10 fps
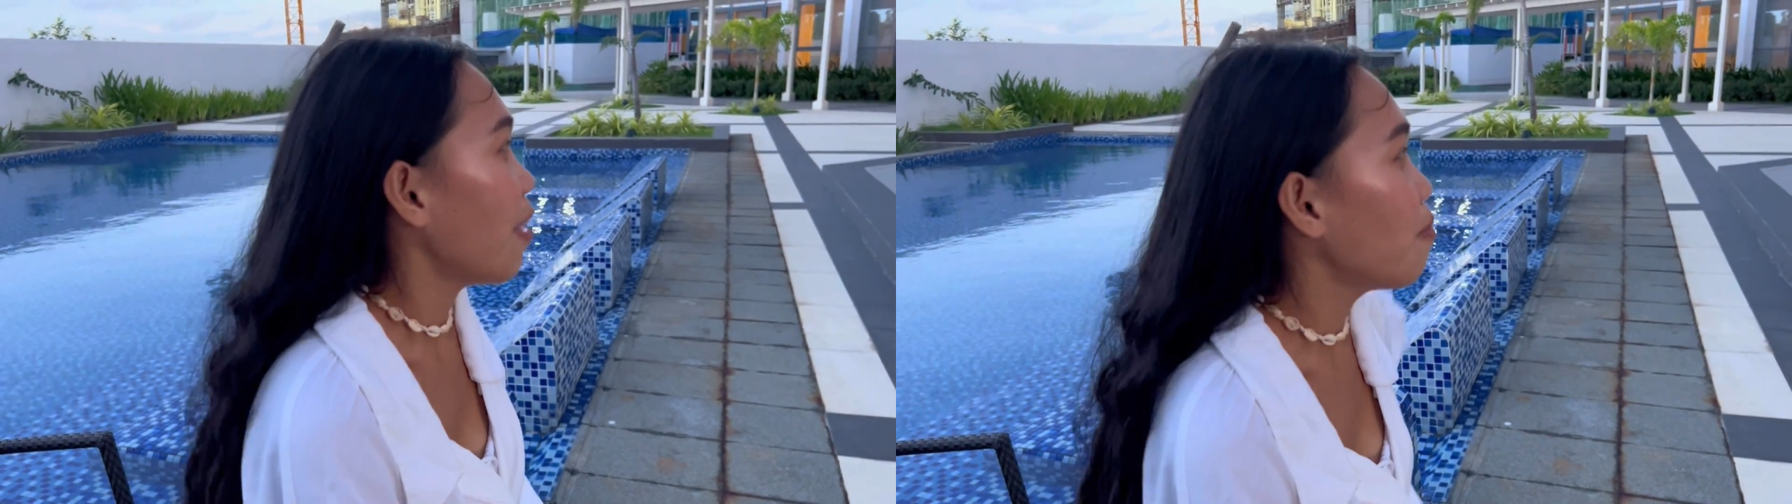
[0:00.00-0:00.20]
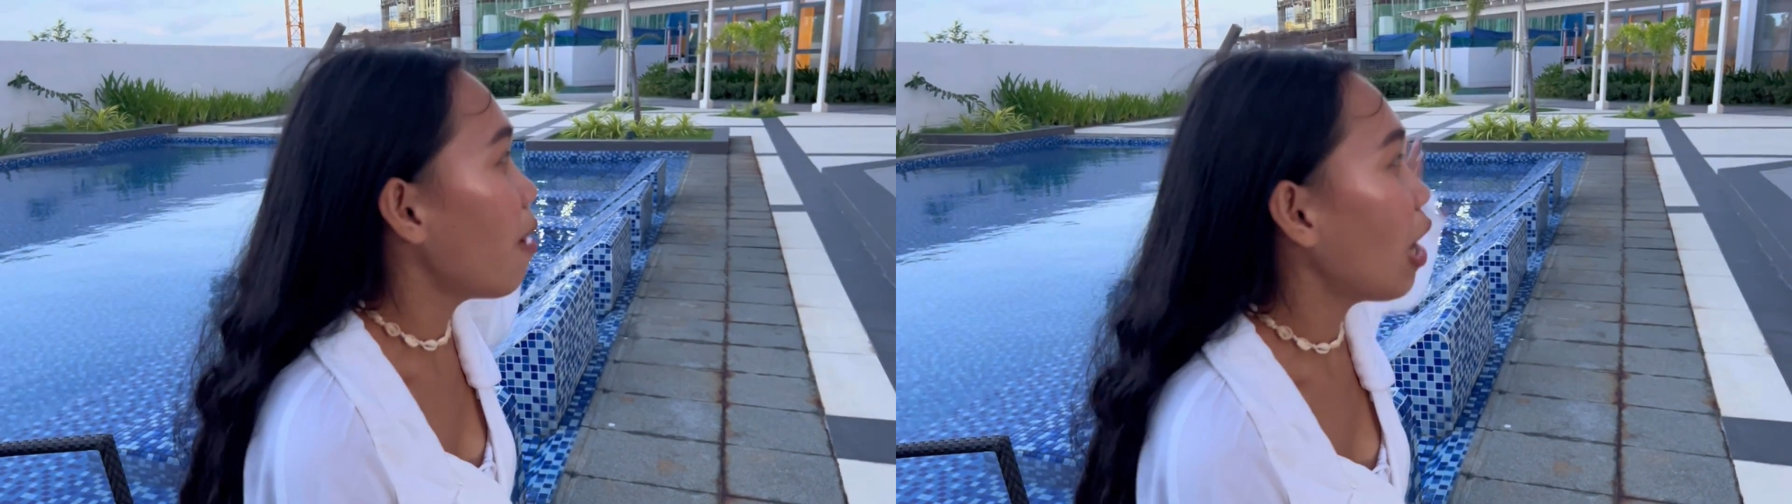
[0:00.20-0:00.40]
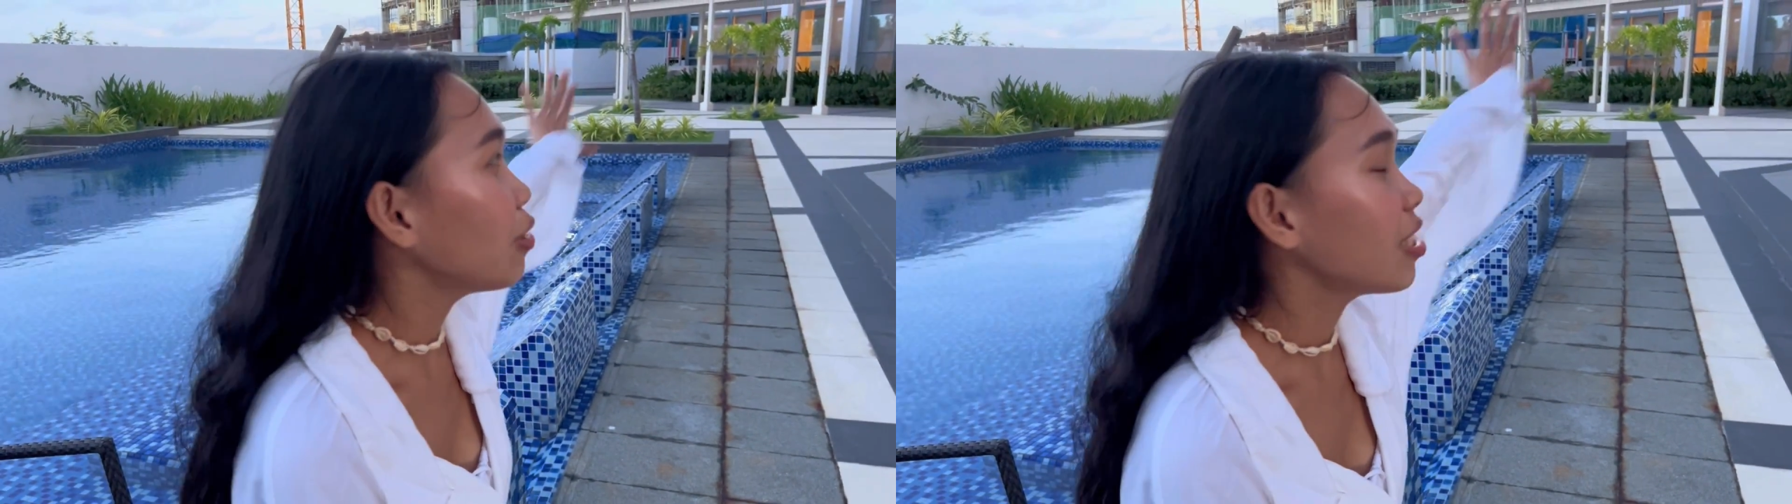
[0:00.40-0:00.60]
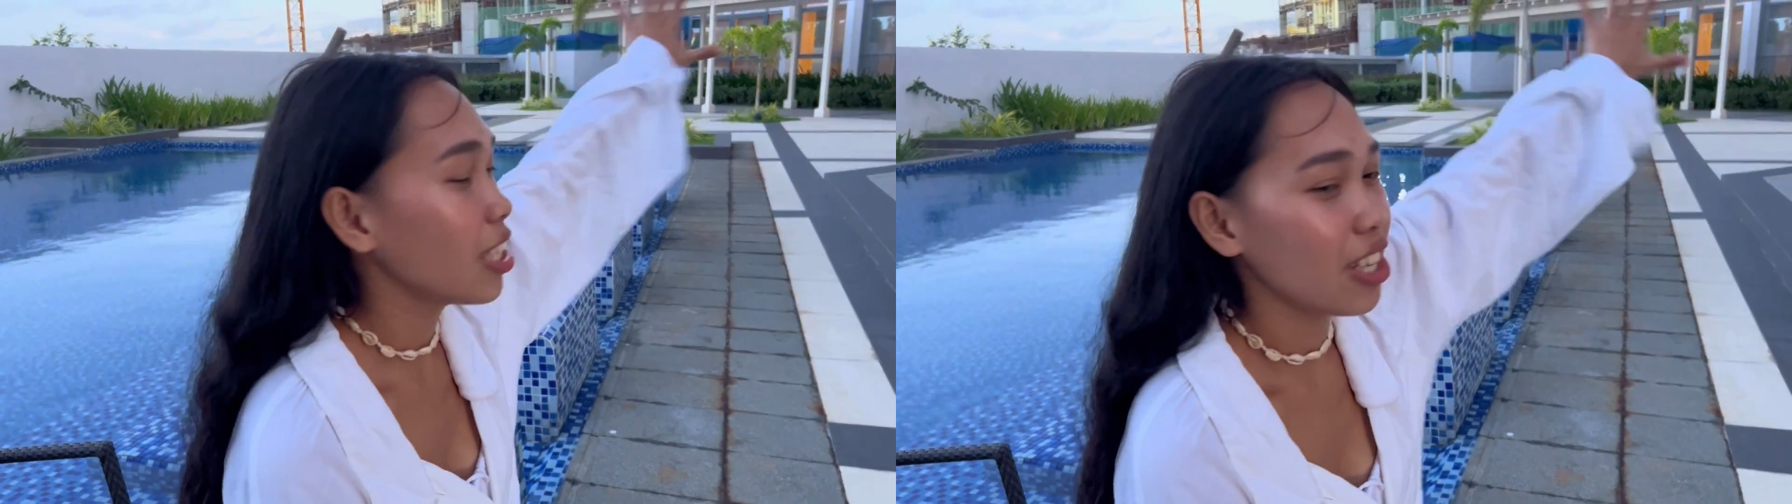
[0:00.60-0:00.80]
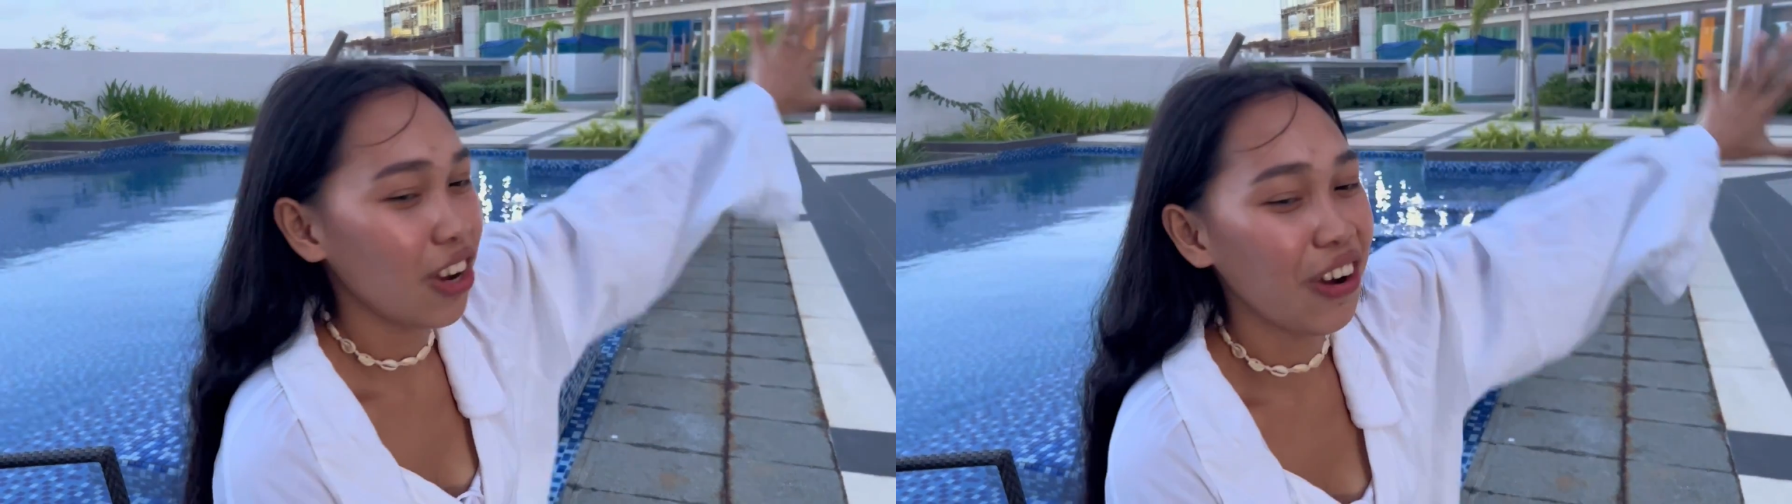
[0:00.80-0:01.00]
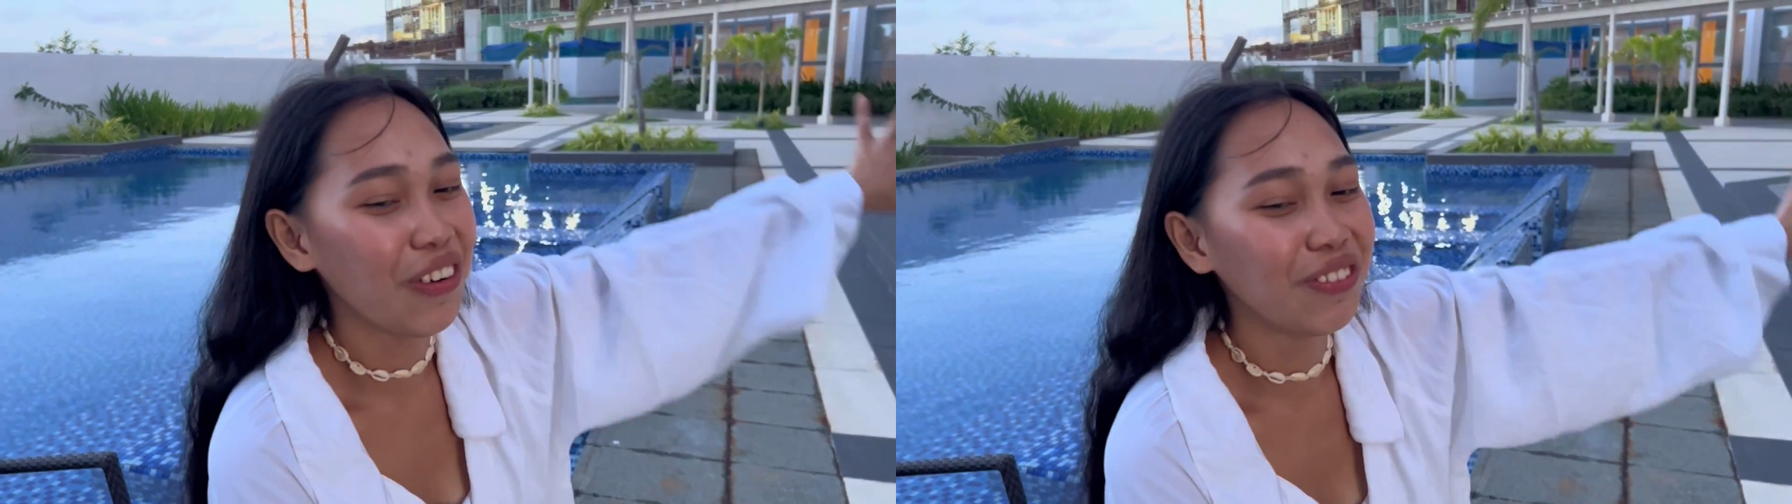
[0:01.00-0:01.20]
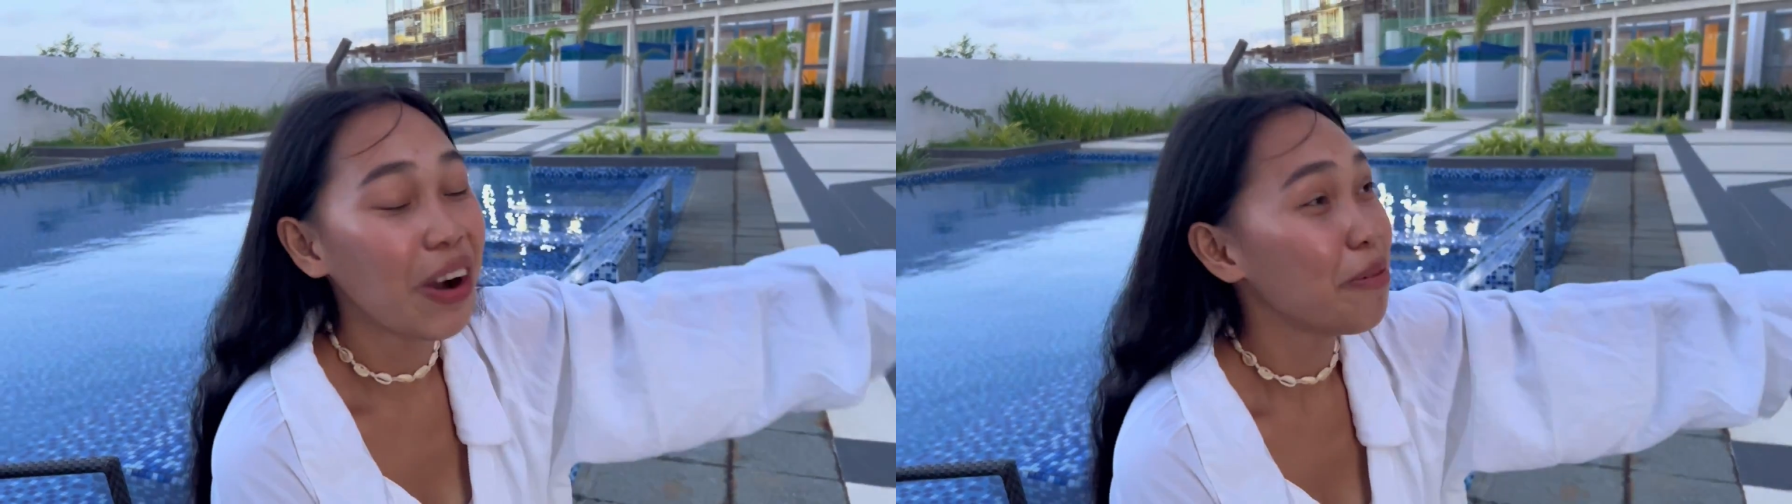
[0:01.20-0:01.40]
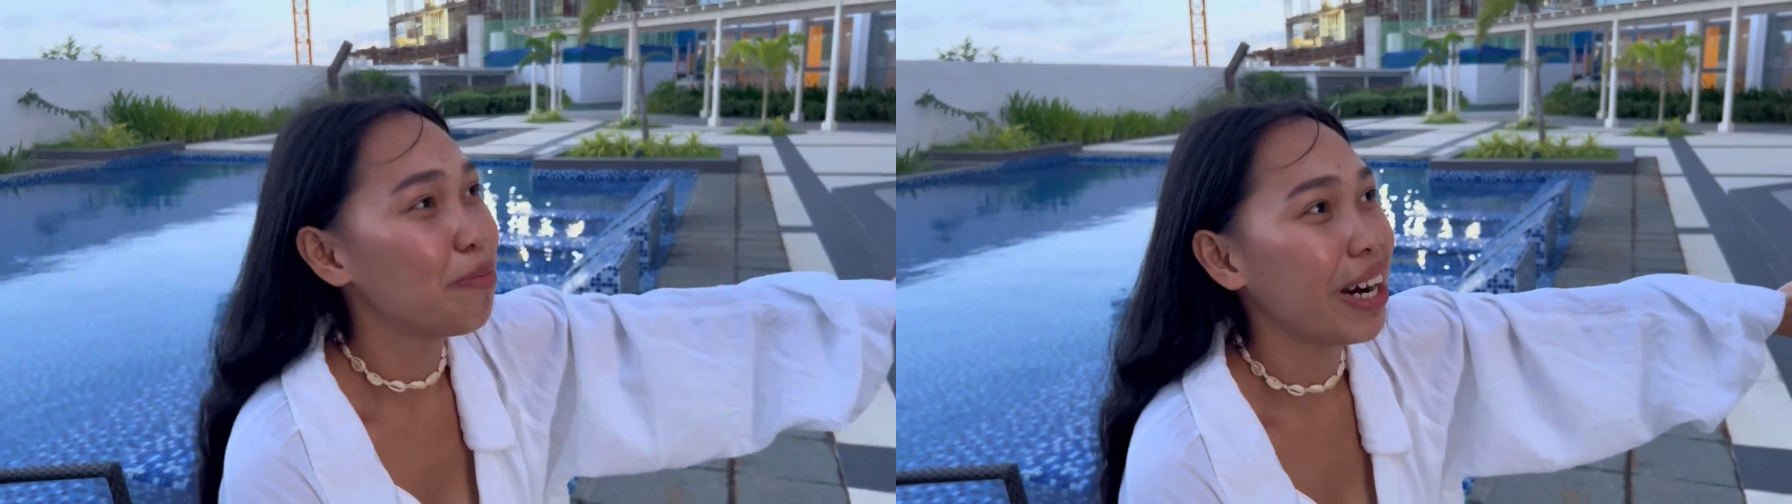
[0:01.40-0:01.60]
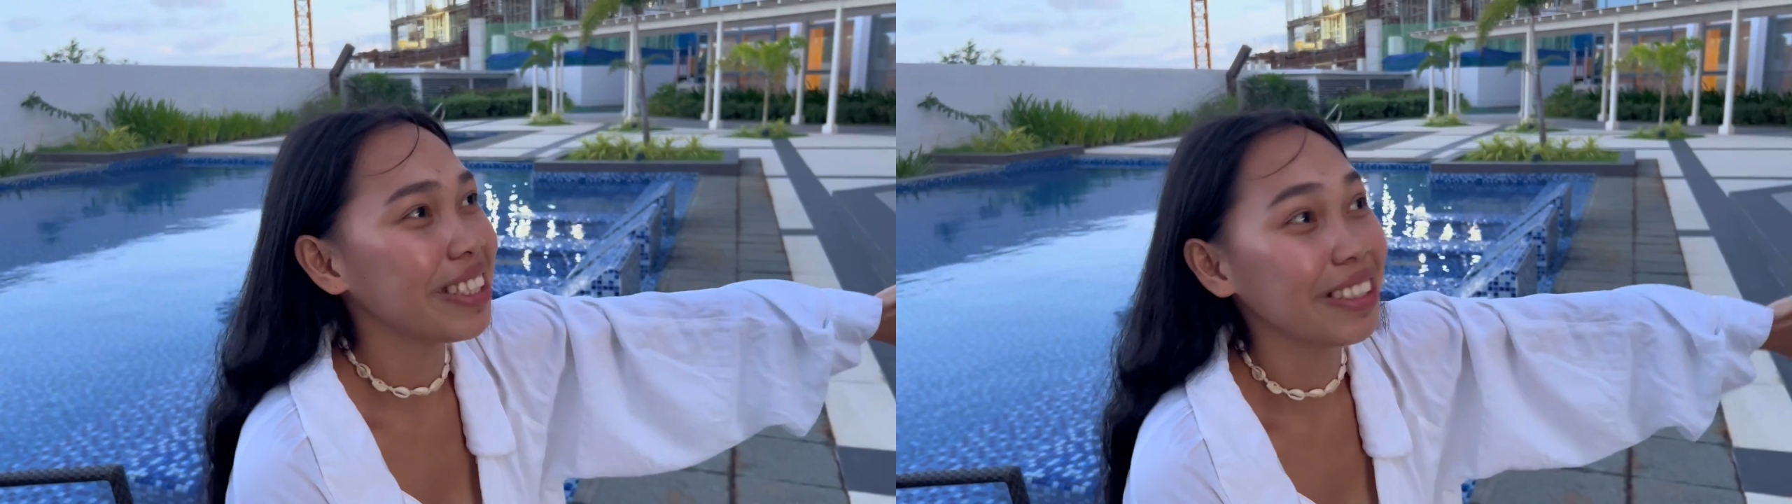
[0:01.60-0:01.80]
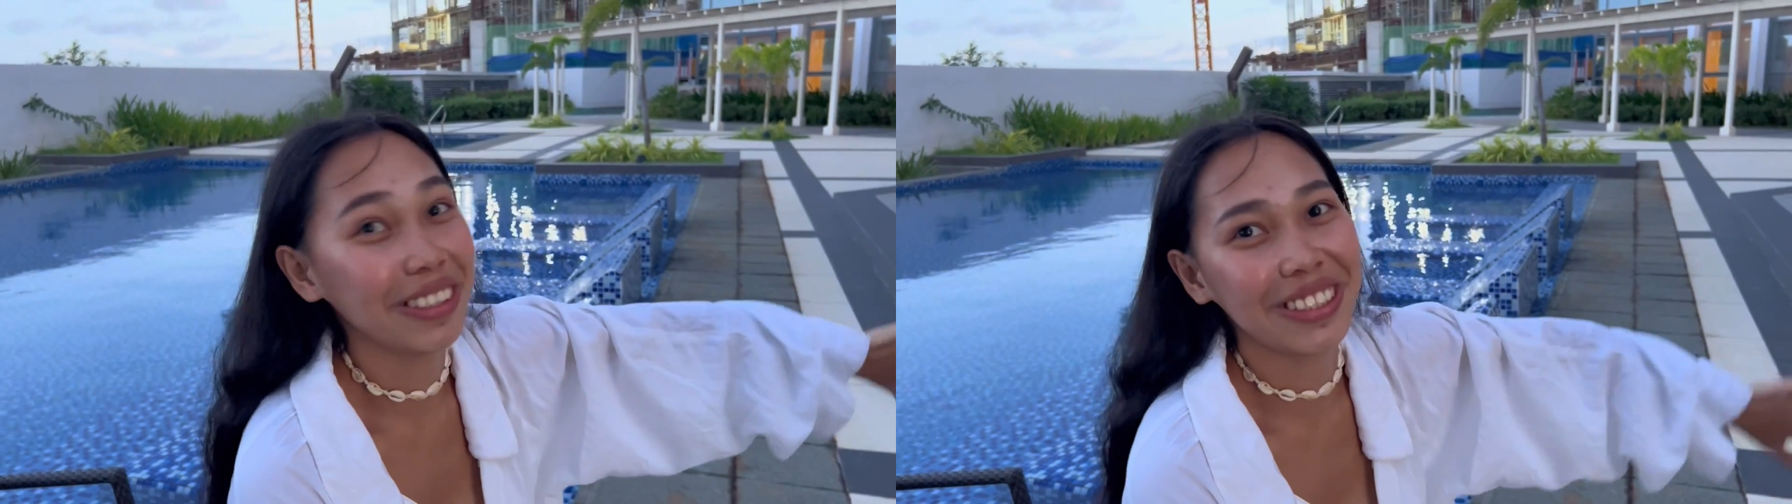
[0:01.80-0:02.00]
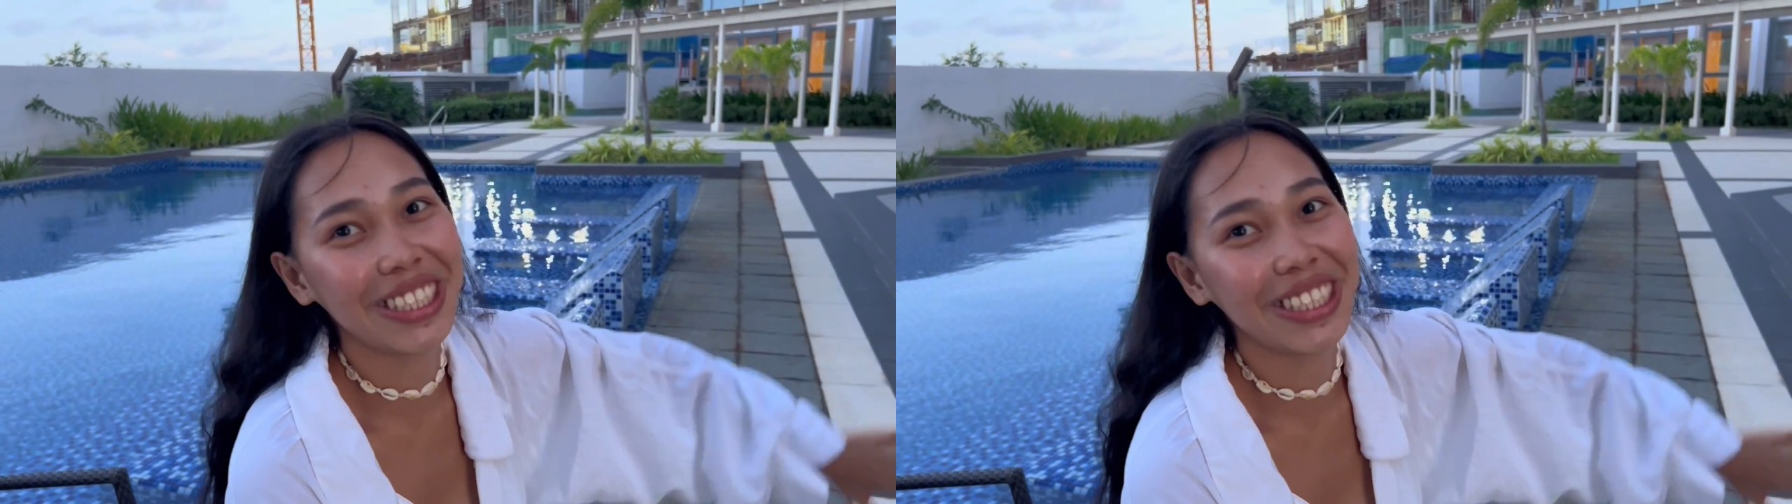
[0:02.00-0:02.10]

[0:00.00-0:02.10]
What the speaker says: a mountain of bottles.